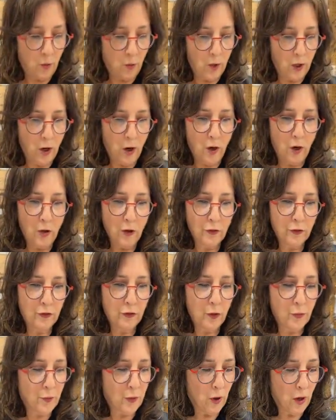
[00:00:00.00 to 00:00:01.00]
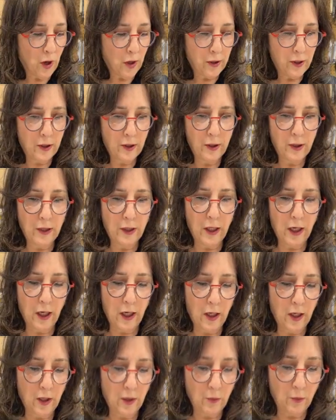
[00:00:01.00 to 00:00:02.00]
We also brought in
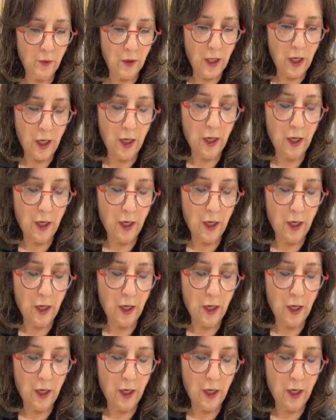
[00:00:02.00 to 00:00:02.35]
again, we